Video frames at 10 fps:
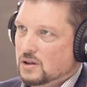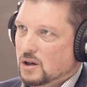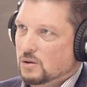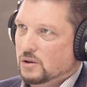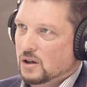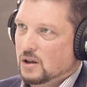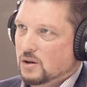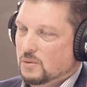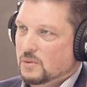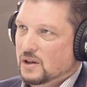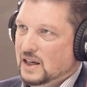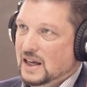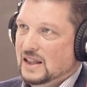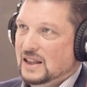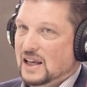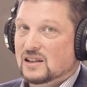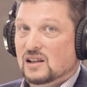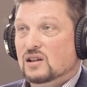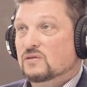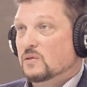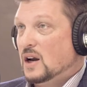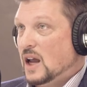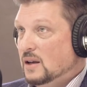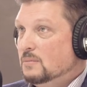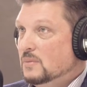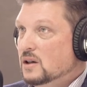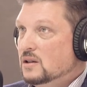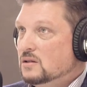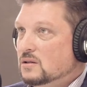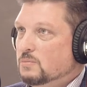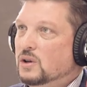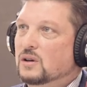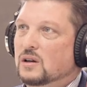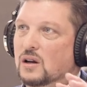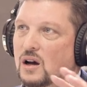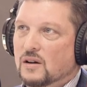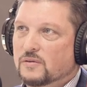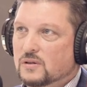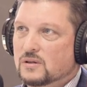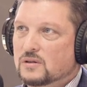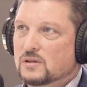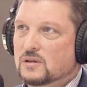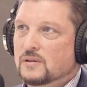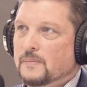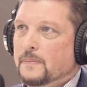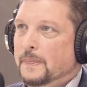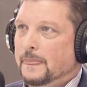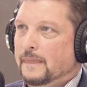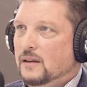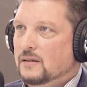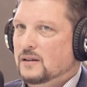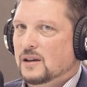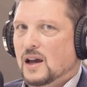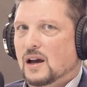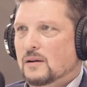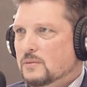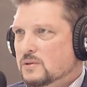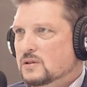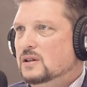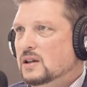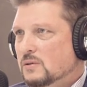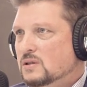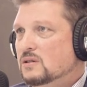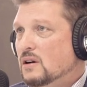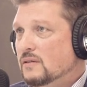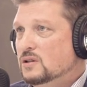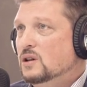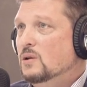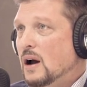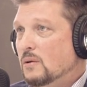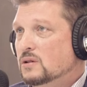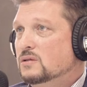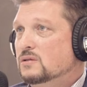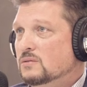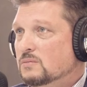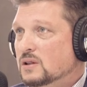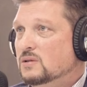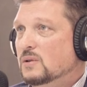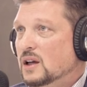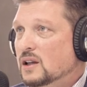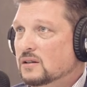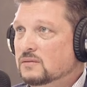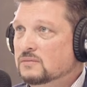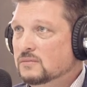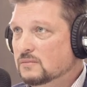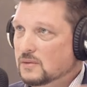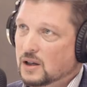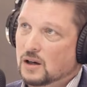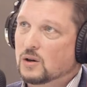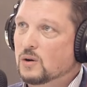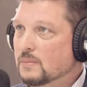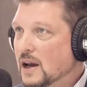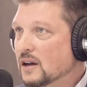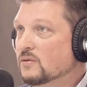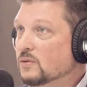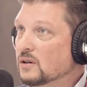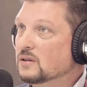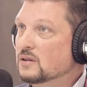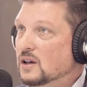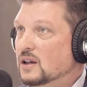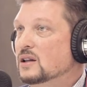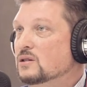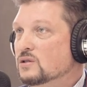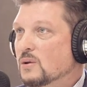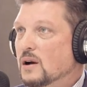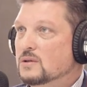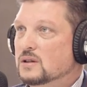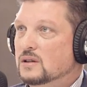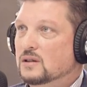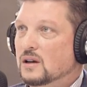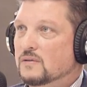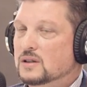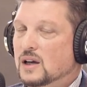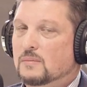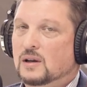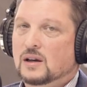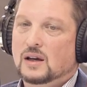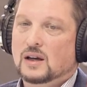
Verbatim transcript: to hmm. go look at the home. Long drive. They did this for eight months. What is that? an hour, offers. hour drive? Yeah, it was. He was driving two hours between. Wow. Okay. You know, going back and forth. Back and forth. At least two yeah. hours yeah. every time.